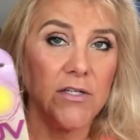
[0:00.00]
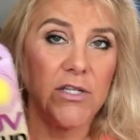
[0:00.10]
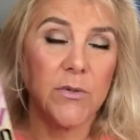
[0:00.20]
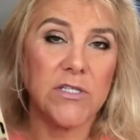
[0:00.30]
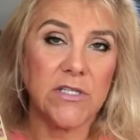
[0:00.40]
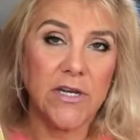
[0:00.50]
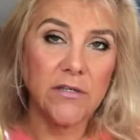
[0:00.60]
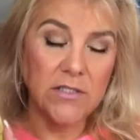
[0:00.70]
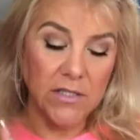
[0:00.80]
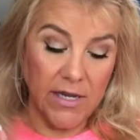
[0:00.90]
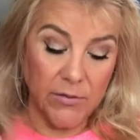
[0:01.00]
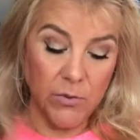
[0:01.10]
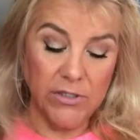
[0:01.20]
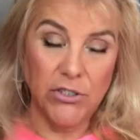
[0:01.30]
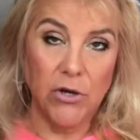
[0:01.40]
So it's there to like
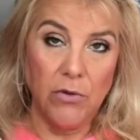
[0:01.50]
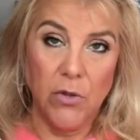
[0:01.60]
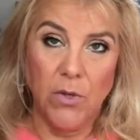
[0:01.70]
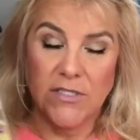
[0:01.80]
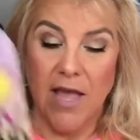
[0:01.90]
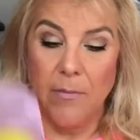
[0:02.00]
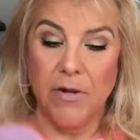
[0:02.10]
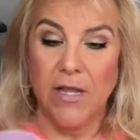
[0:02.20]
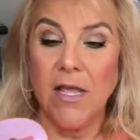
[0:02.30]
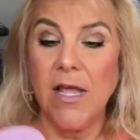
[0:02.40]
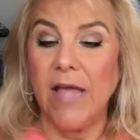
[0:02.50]
really show you what's happening.